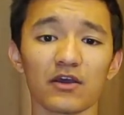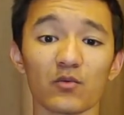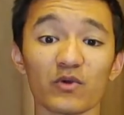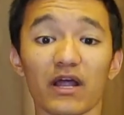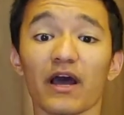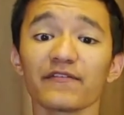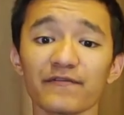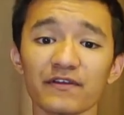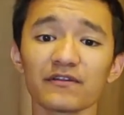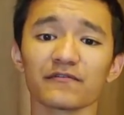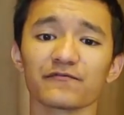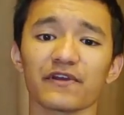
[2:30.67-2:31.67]
When I
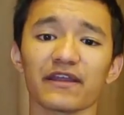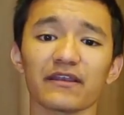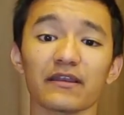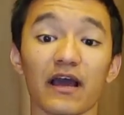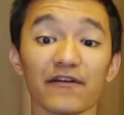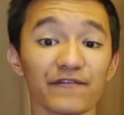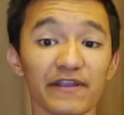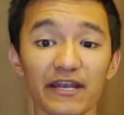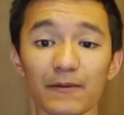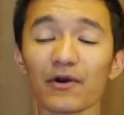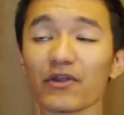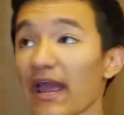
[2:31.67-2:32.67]
feel afraid, I forget
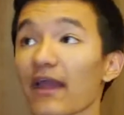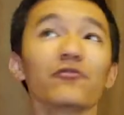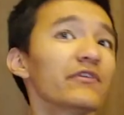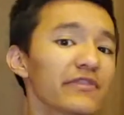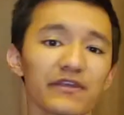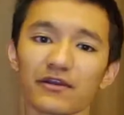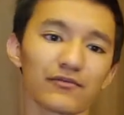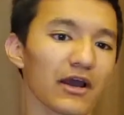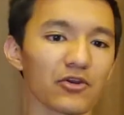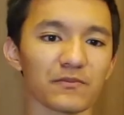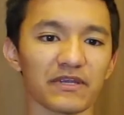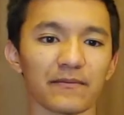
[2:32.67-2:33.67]
about everything
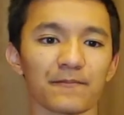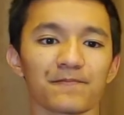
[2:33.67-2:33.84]
around me.